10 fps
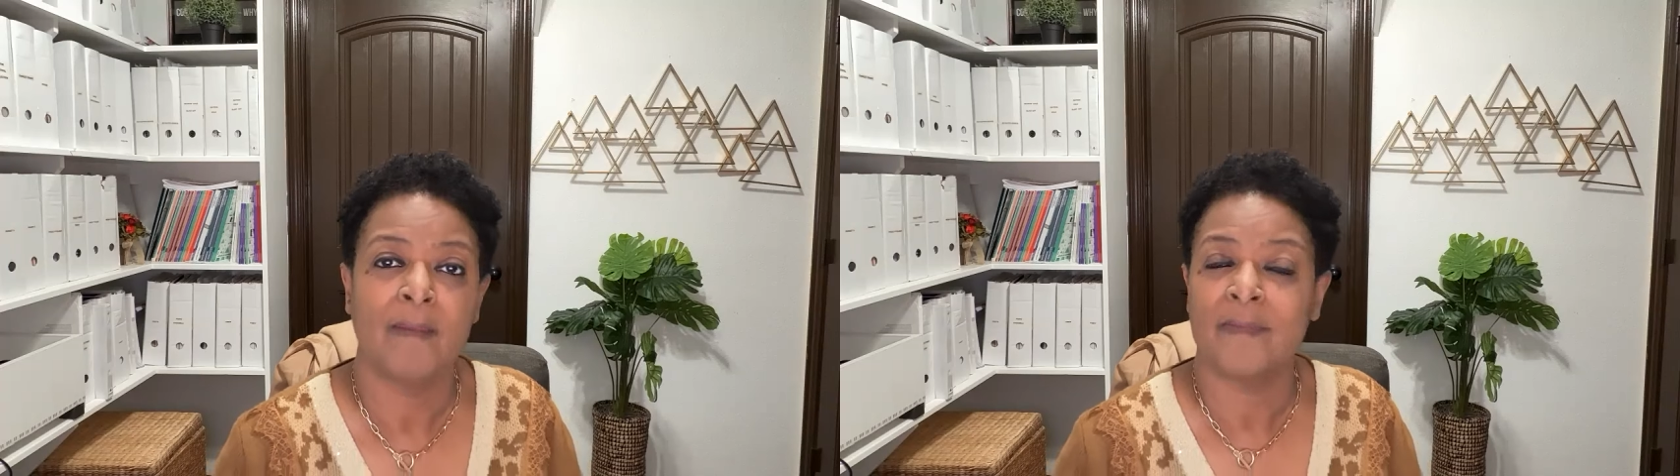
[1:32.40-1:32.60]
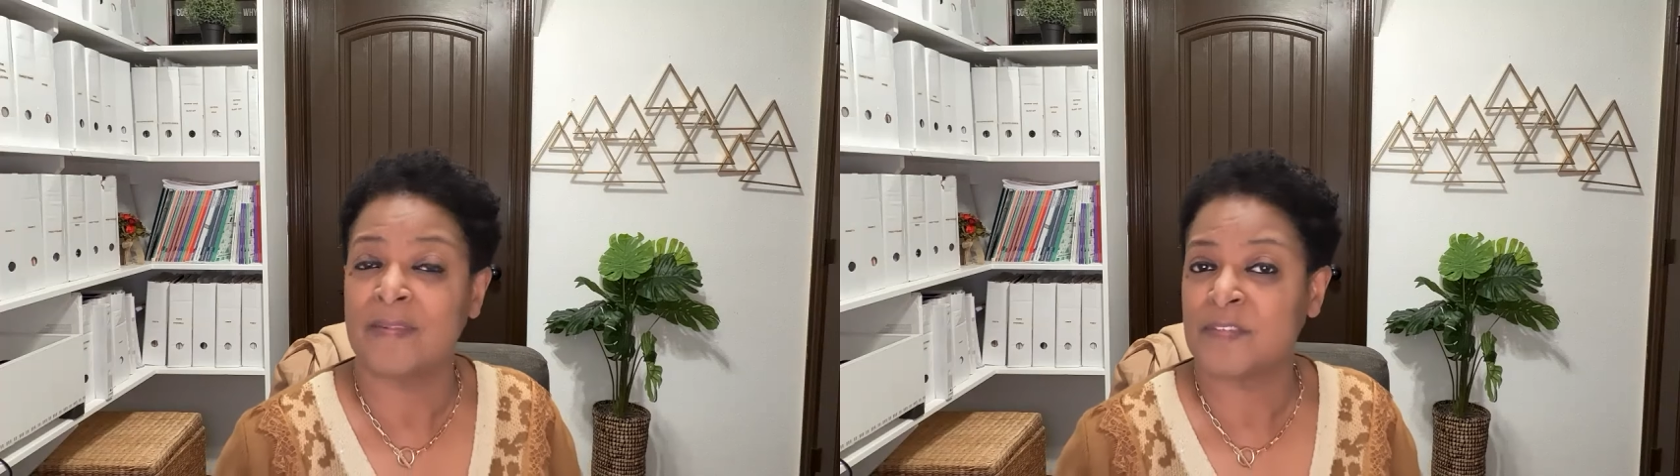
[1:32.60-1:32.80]

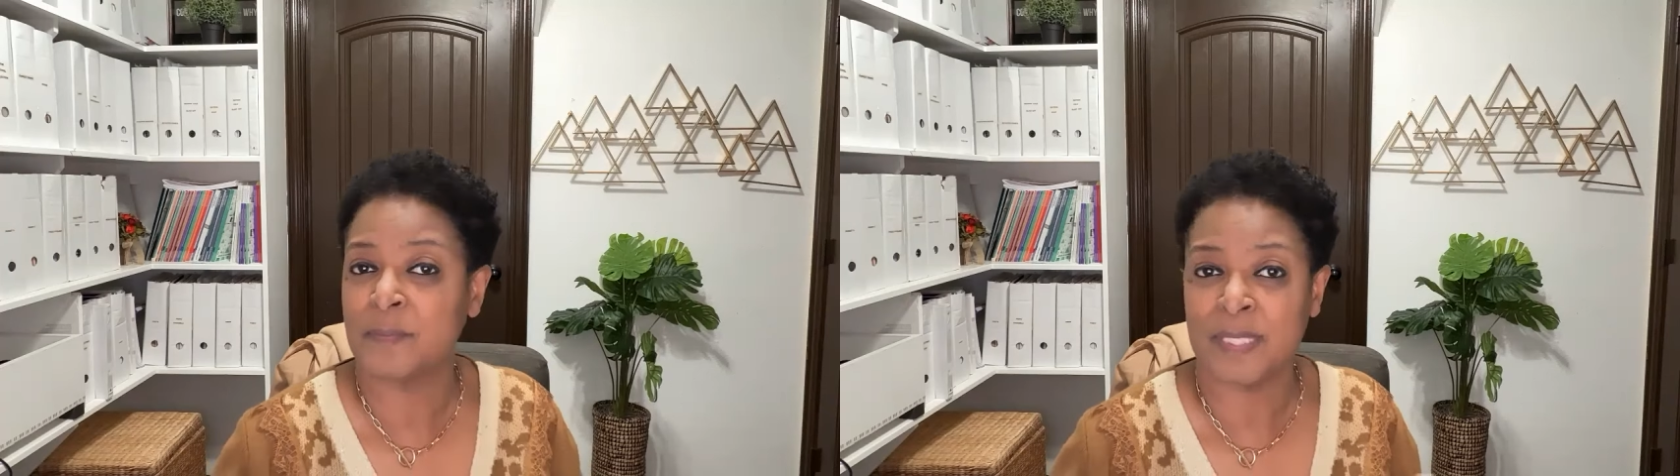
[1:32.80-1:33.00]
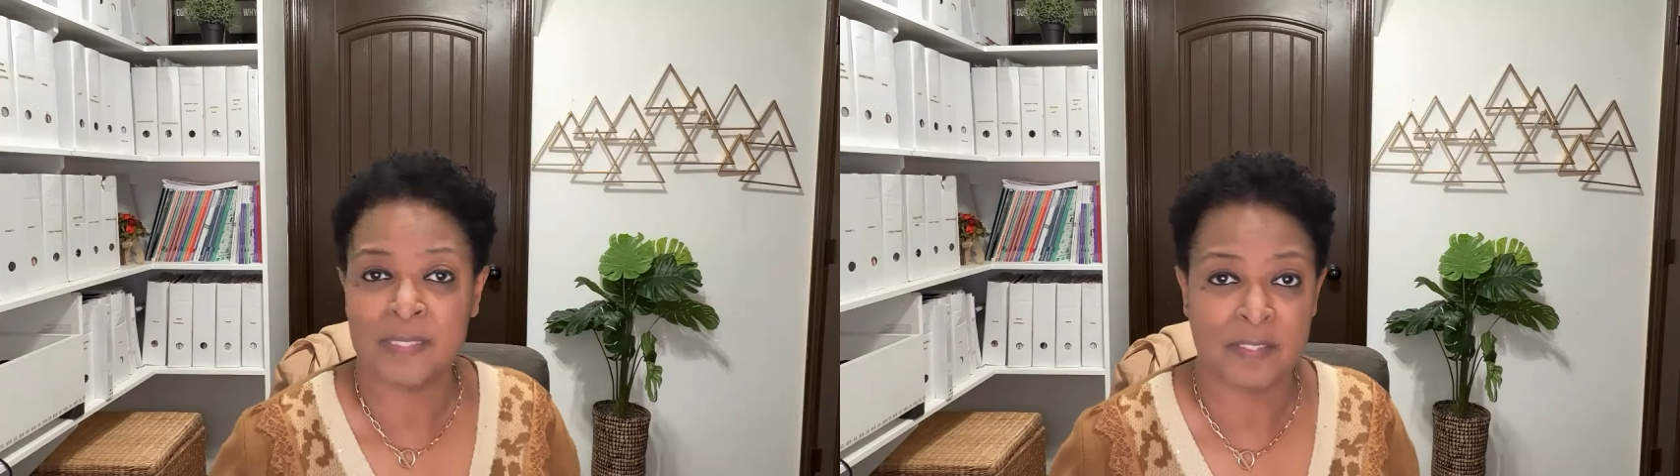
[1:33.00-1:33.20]
That's the
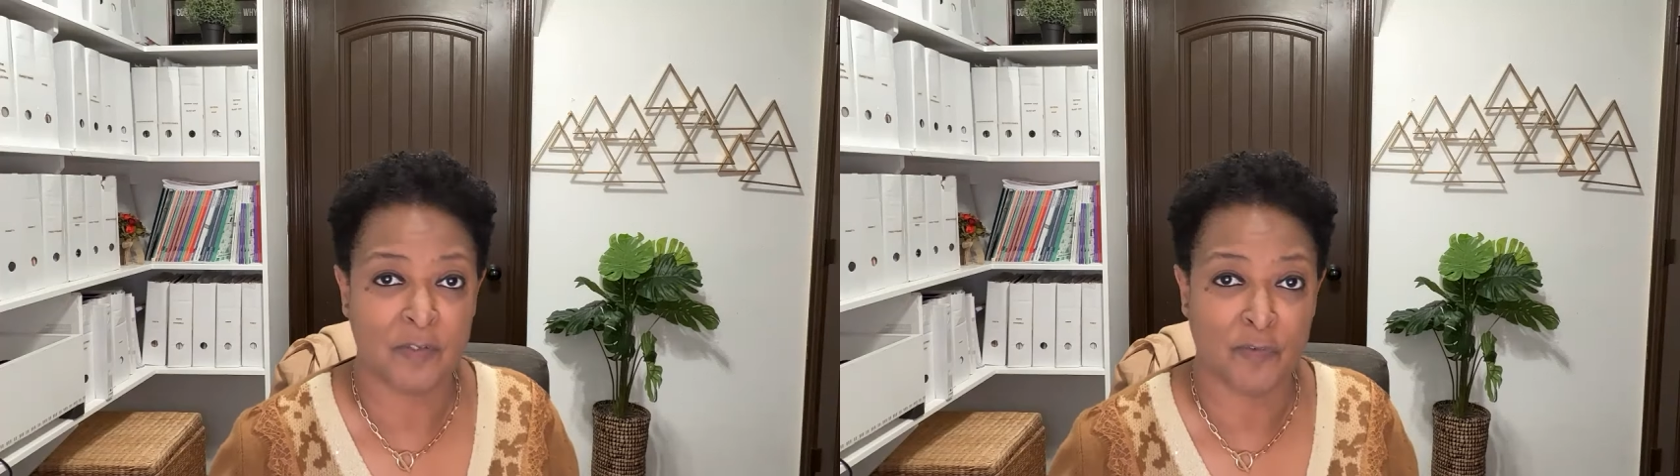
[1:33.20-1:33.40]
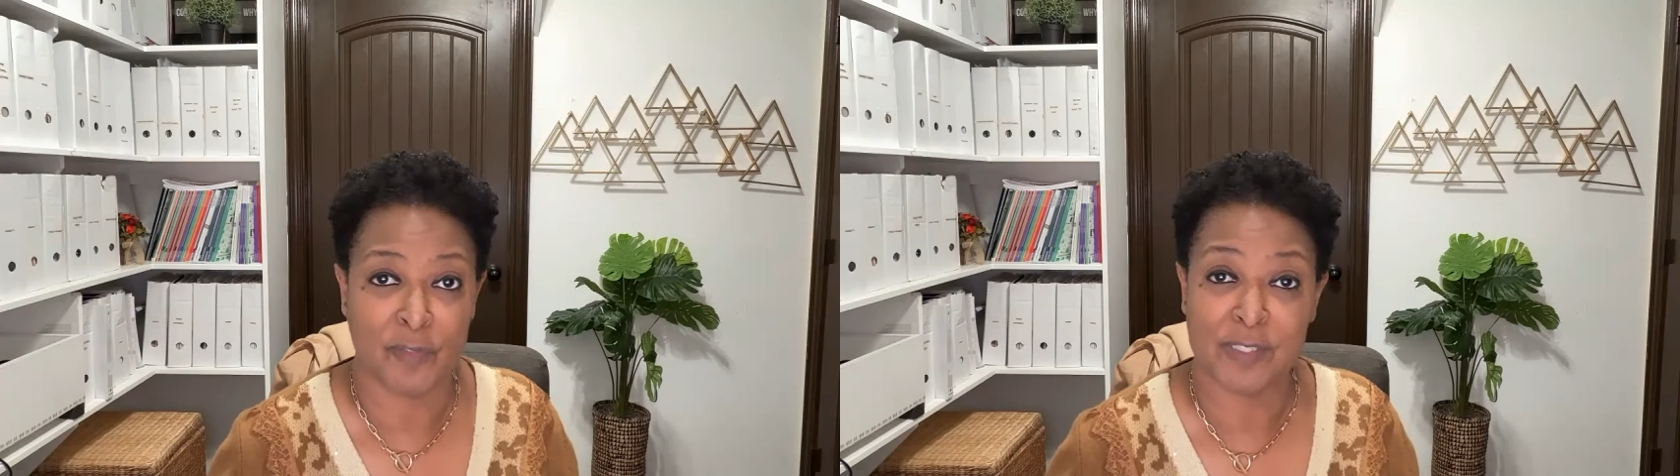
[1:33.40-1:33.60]
biggest
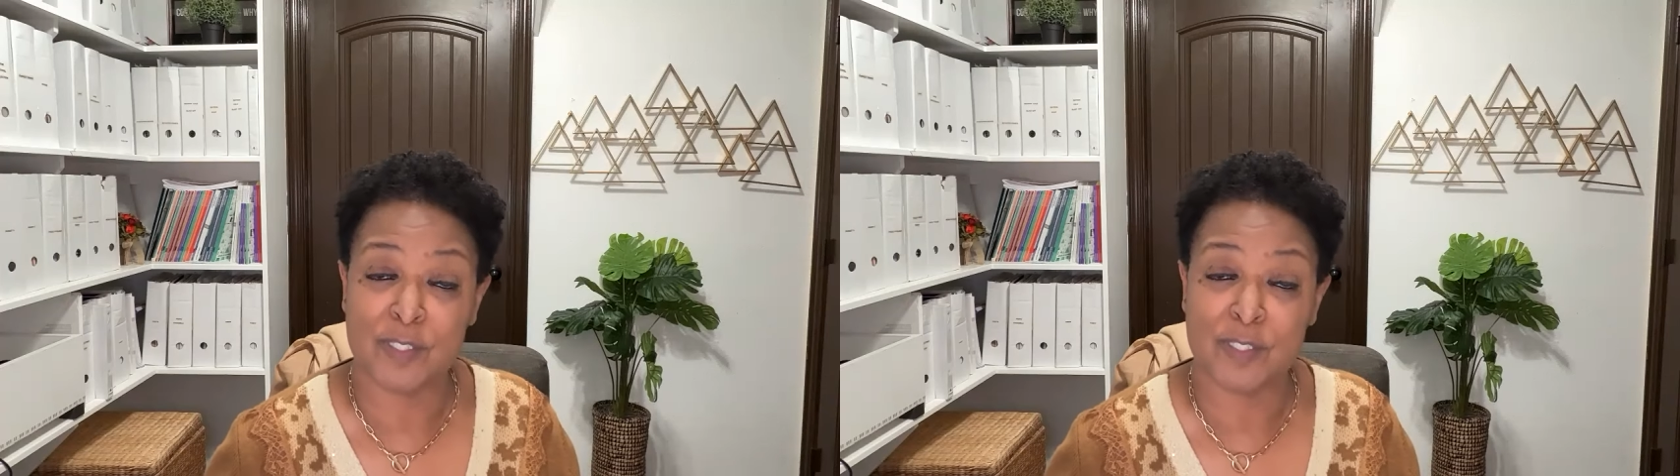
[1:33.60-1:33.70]
difference.